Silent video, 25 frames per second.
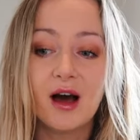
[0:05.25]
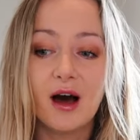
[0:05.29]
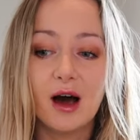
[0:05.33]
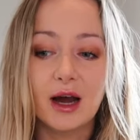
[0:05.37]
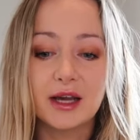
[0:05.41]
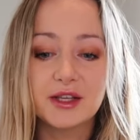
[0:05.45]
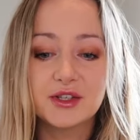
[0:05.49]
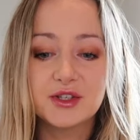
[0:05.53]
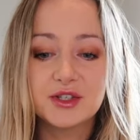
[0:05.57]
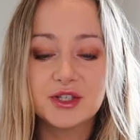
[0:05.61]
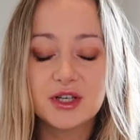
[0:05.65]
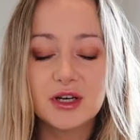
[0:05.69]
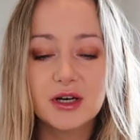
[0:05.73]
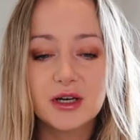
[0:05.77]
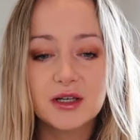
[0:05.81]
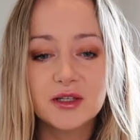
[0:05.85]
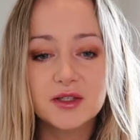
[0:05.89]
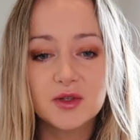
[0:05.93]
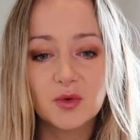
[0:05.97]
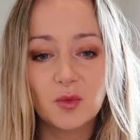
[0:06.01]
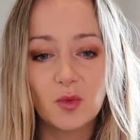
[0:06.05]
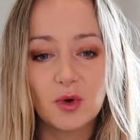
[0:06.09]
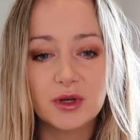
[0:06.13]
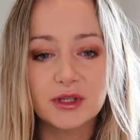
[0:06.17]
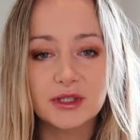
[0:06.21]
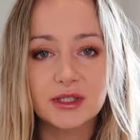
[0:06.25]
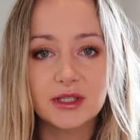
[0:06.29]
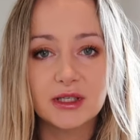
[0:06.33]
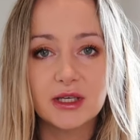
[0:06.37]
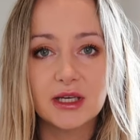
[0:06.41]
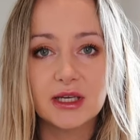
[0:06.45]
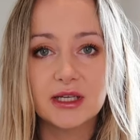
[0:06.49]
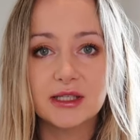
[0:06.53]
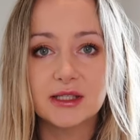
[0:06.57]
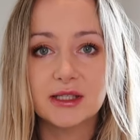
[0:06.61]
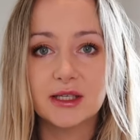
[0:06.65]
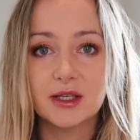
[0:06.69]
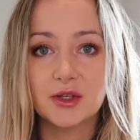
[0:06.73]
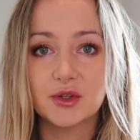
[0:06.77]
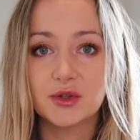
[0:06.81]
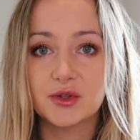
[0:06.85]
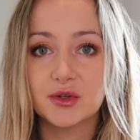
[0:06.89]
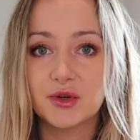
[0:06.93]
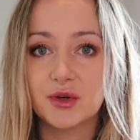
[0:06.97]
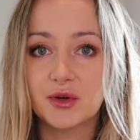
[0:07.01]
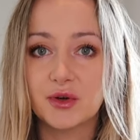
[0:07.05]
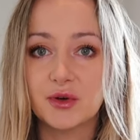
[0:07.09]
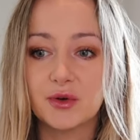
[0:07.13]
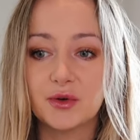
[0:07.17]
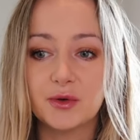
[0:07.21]
I just wanted
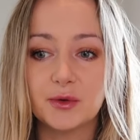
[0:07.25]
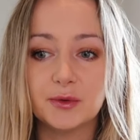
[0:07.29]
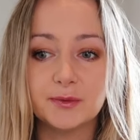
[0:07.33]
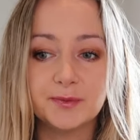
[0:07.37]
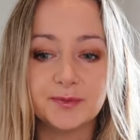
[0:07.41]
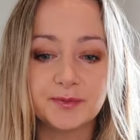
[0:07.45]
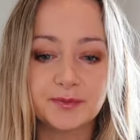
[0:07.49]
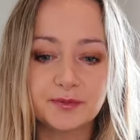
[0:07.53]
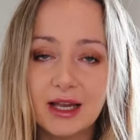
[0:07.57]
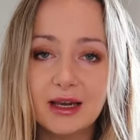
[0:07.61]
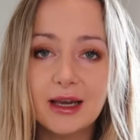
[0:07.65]
to